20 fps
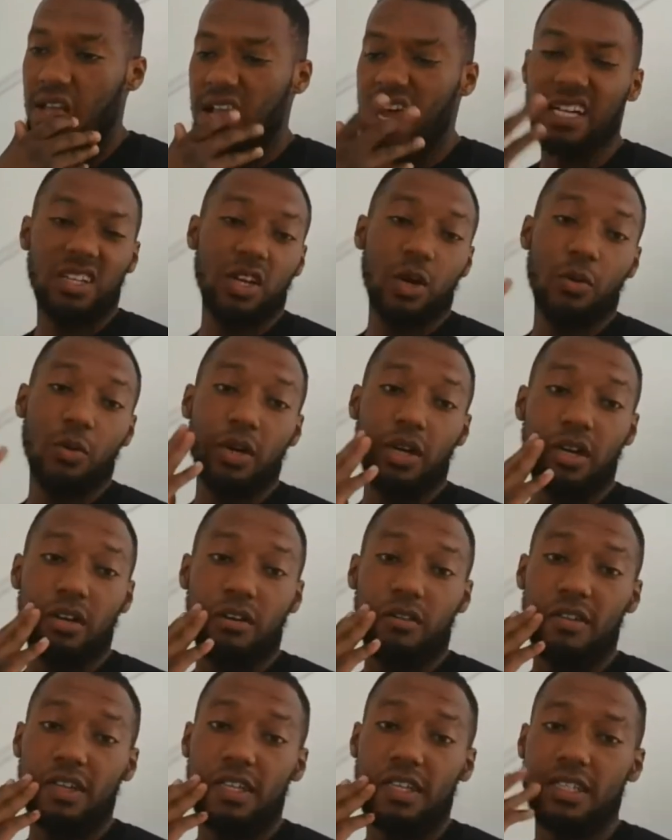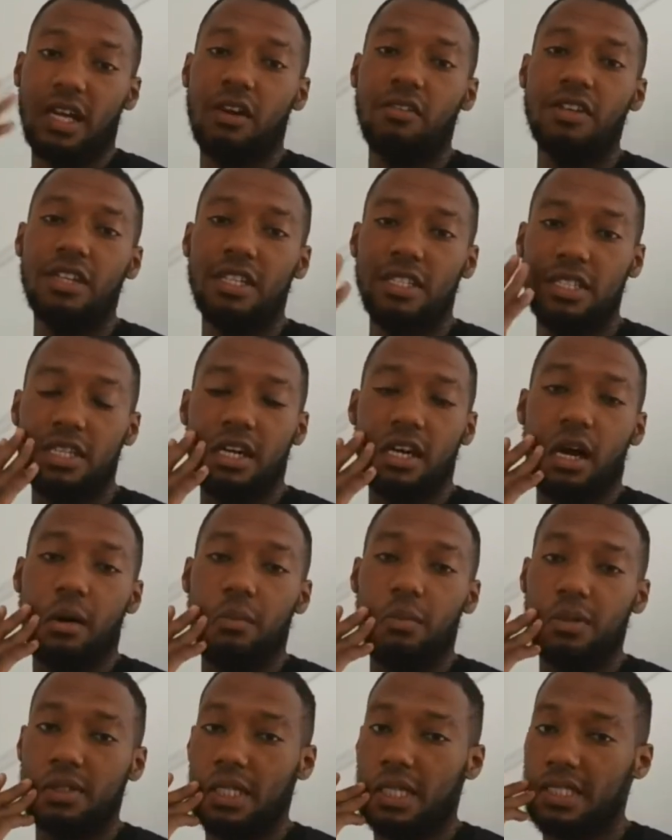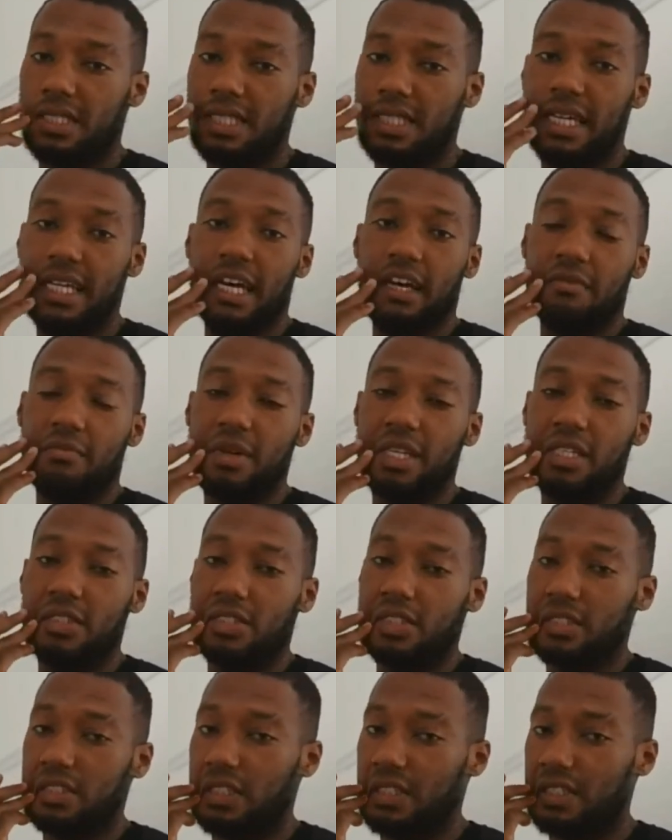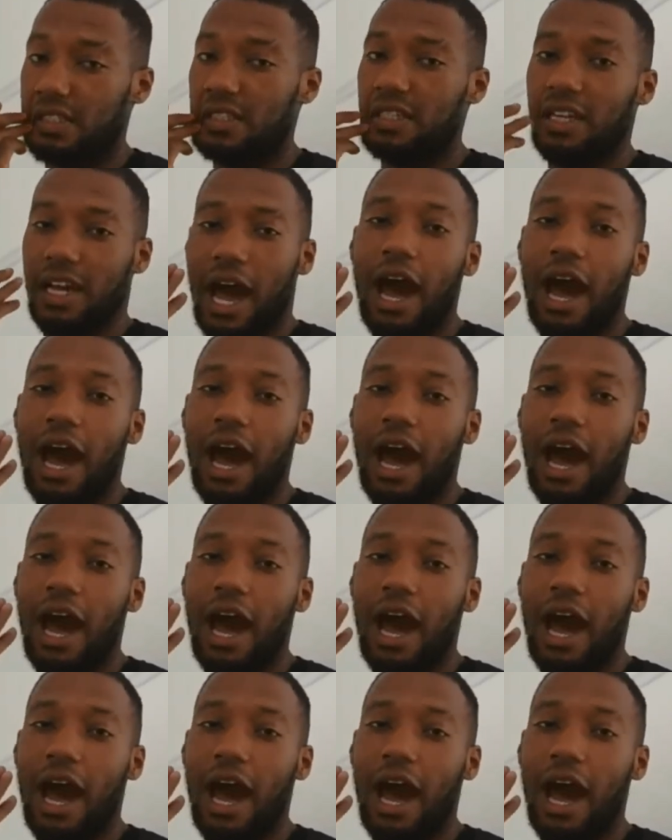I don't know when I'm going to release. I'll release in a couple of days now that I've mentioned it.